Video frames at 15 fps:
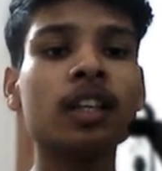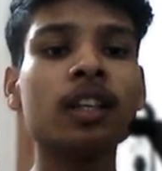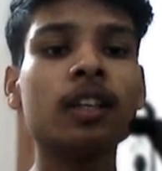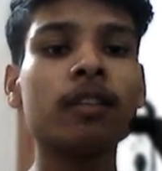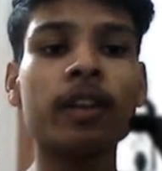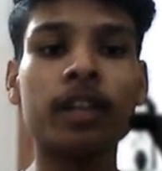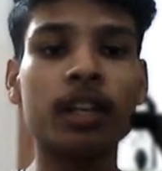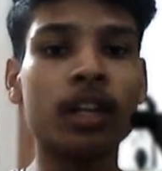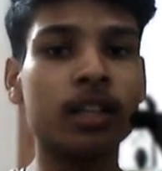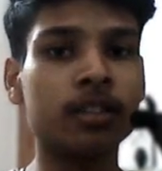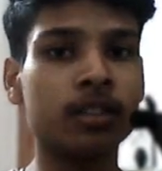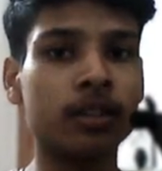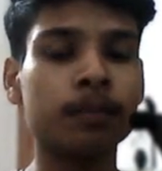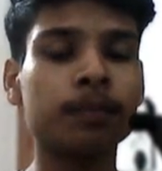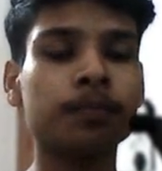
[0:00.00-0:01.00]
final
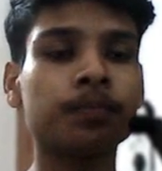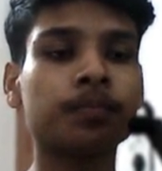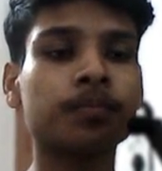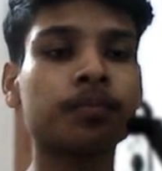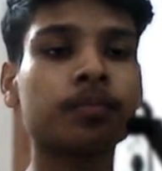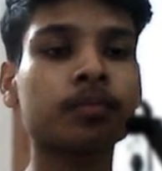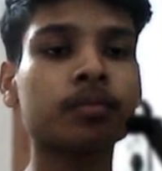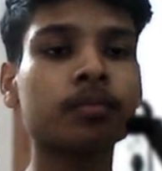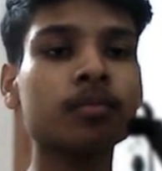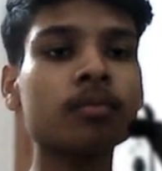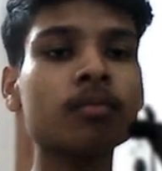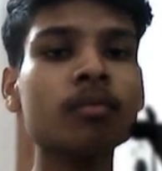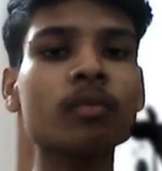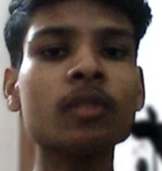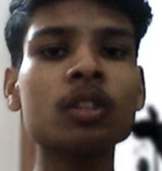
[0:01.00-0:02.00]
answer.
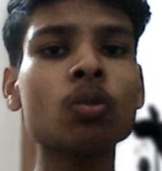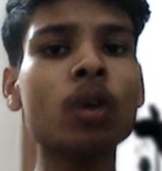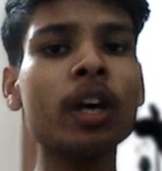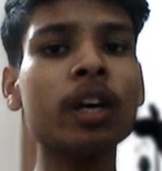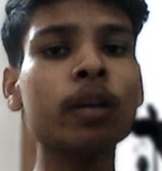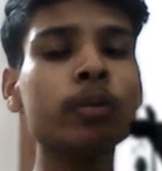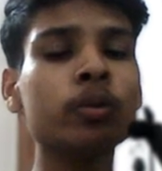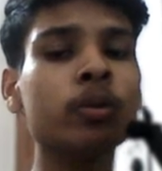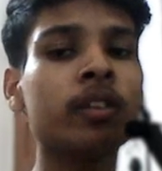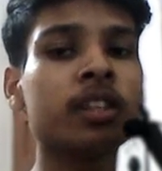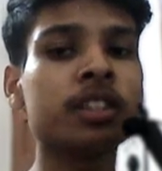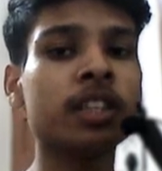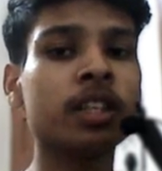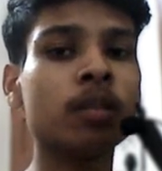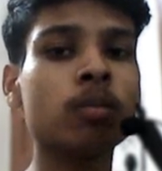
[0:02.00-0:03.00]
So I hope you
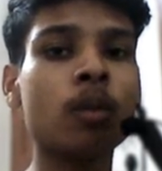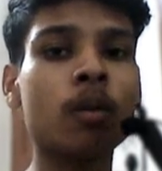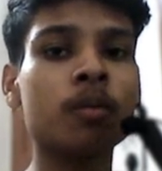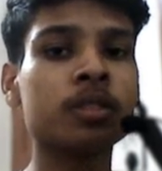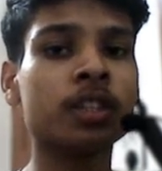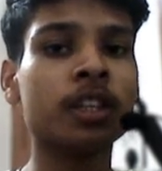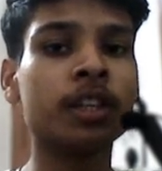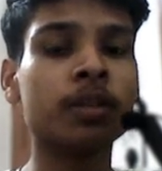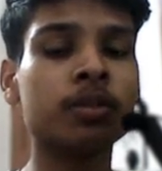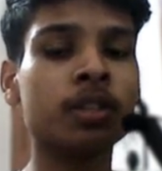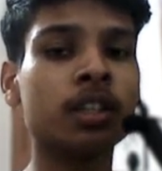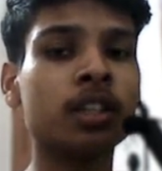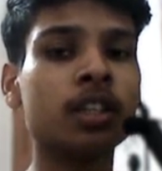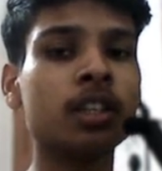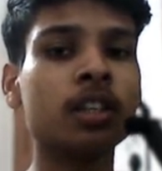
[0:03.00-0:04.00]
understand the power of
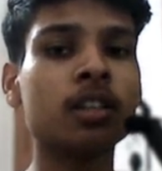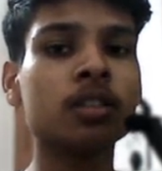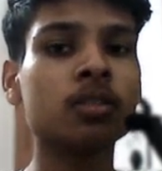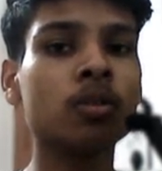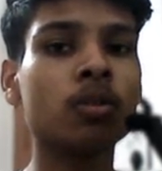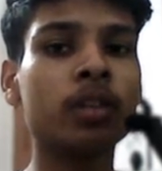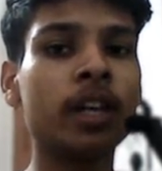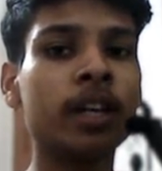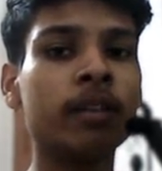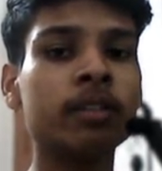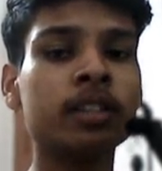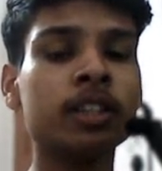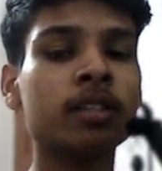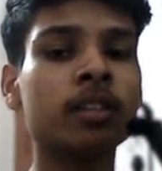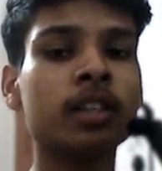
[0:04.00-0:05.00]
intuition. So that was
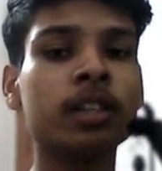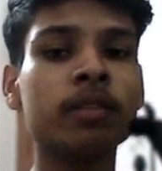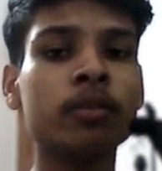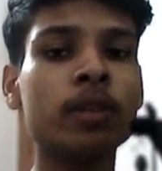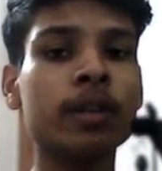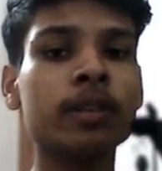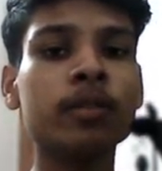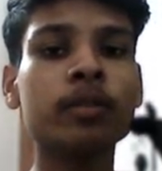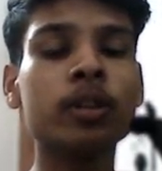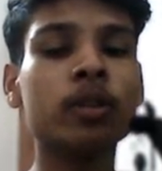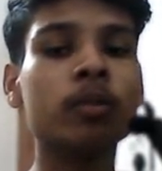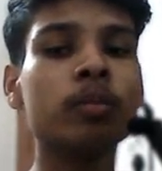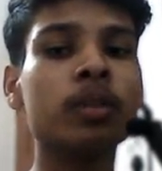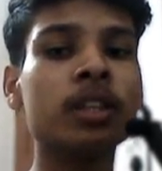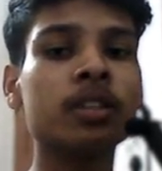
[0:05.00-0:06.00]
it. If you like the video,
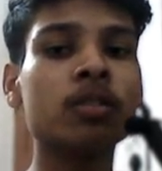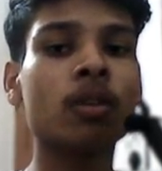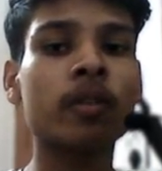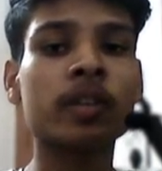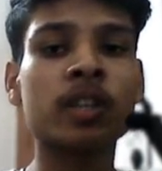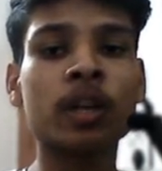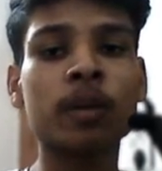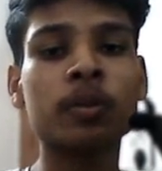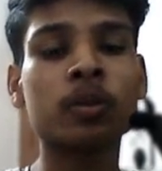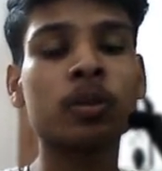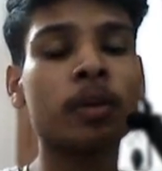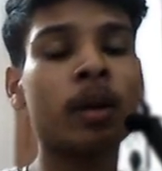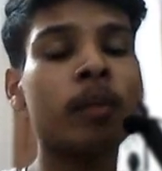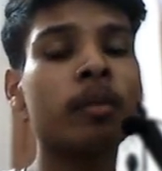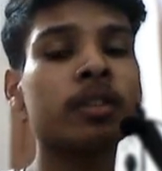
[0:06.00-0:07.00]
please don't forget to
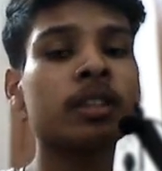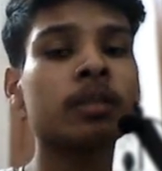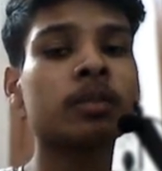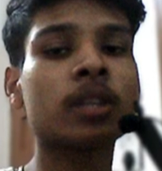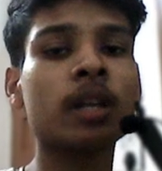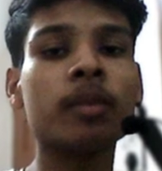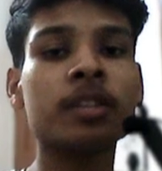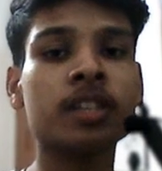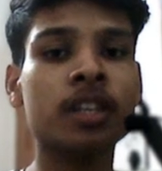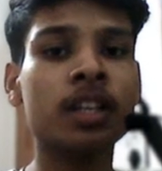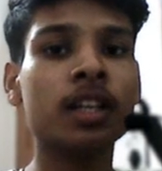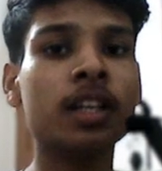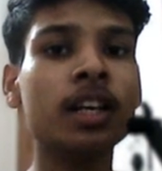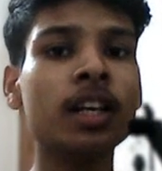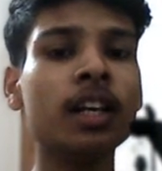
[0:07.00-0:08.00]
subscribe my channel.
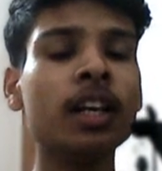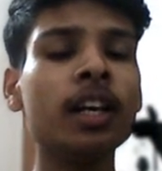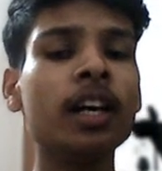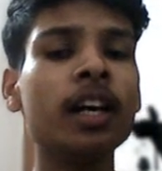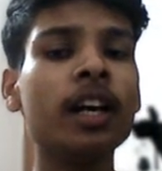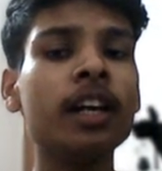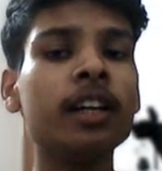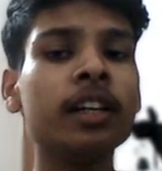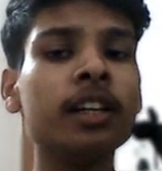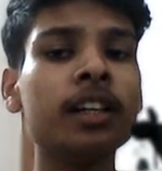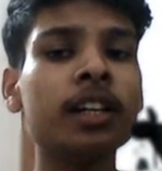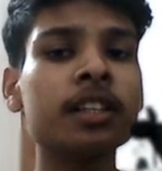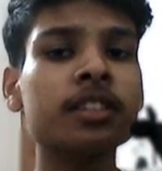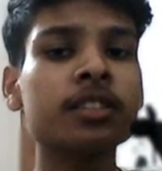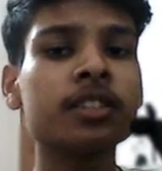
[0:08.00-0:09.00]
And till
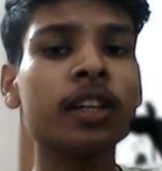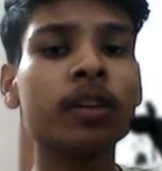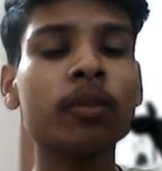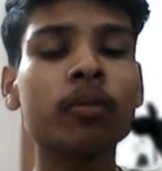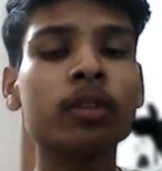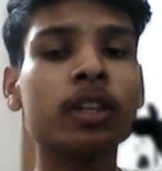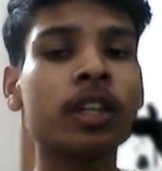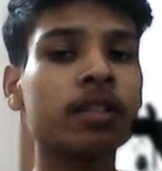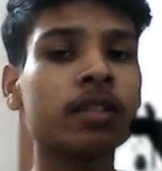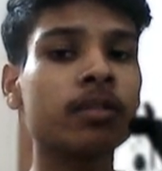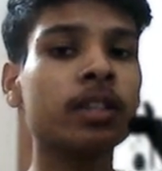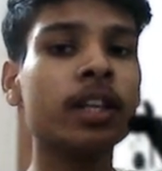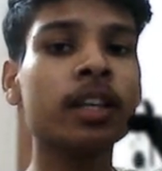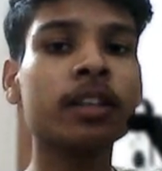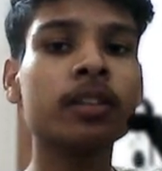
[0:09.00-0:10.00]
then, stay tuned for the next one.
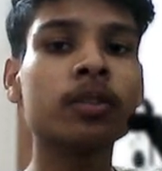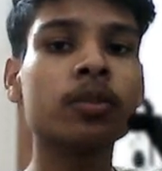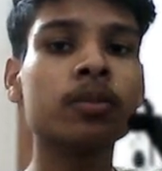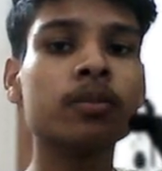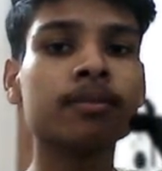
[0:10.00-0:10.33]
Thank you.